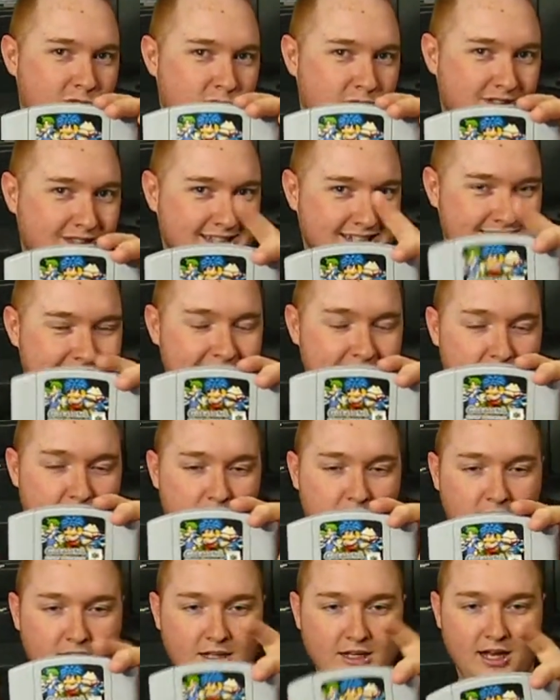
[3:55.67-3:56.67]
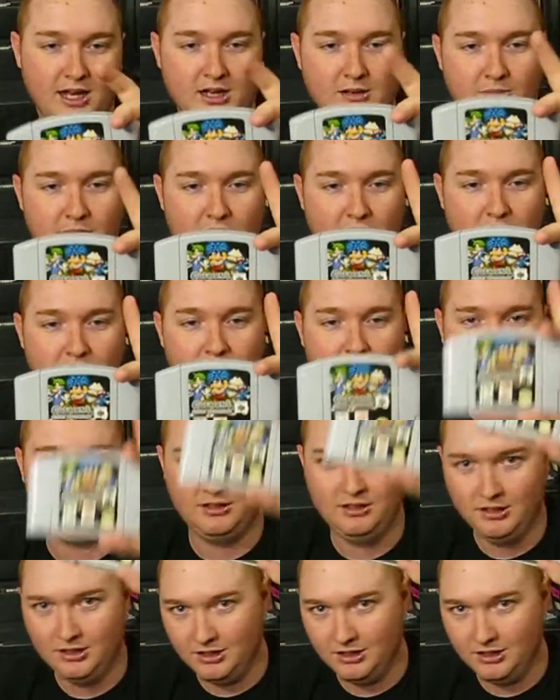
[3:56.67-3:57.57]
released in America.